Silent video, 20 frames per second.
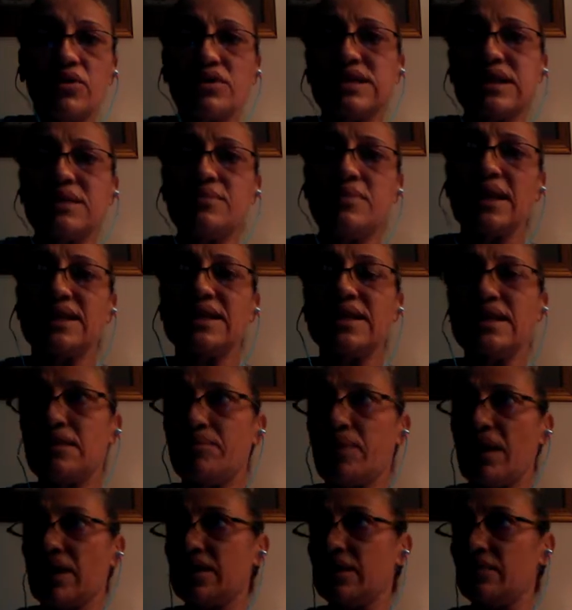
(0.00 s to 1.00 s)
to sleep, I think
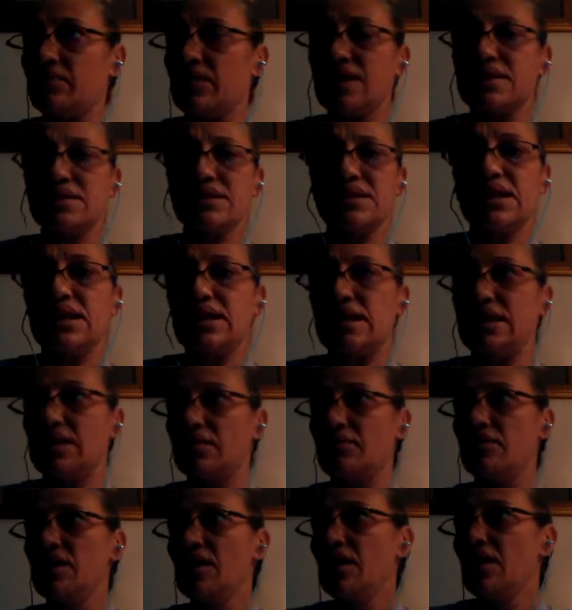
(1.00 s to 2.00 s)
about Him. I study
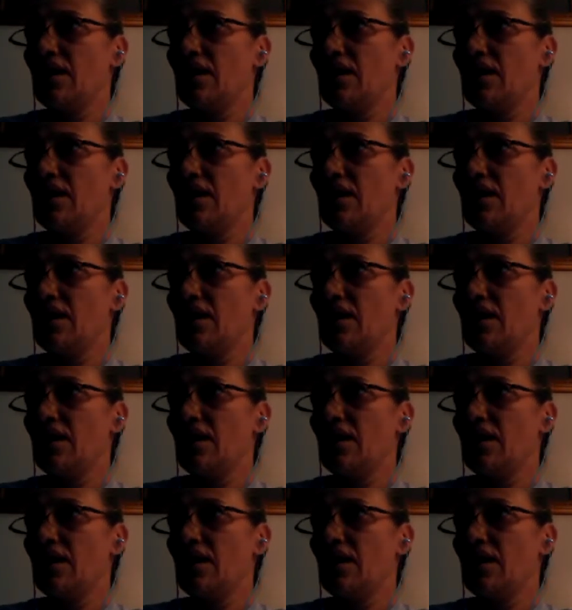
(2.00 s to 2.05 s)
Him.